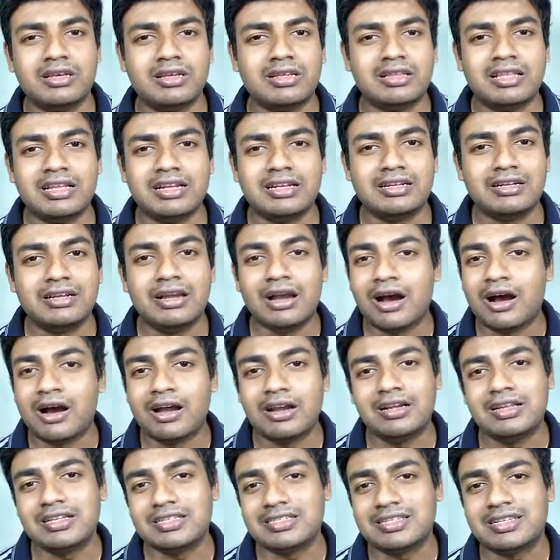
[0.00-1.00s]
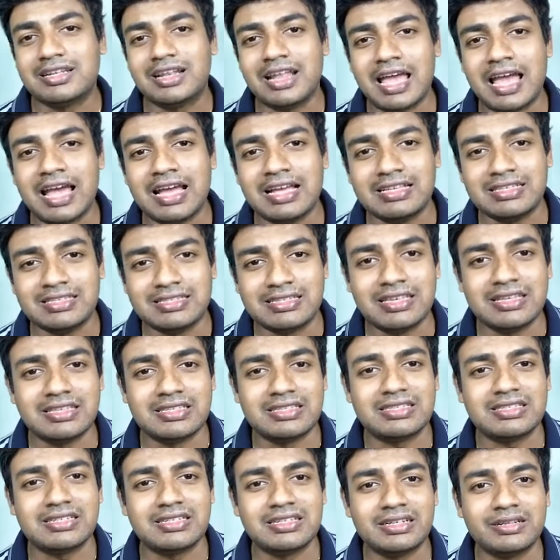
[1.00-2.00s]
that God doesn't
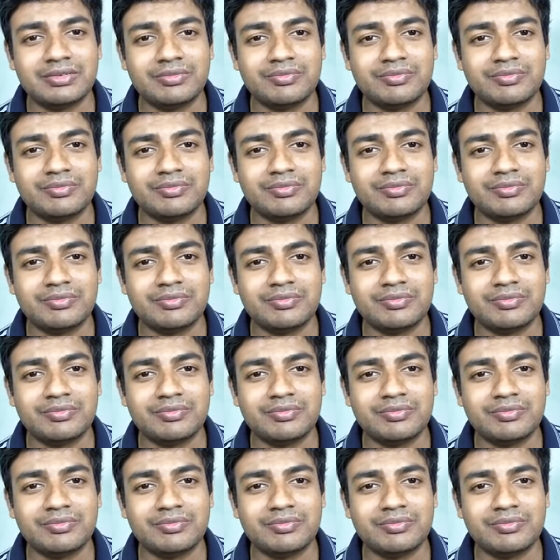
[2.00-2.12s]
exist.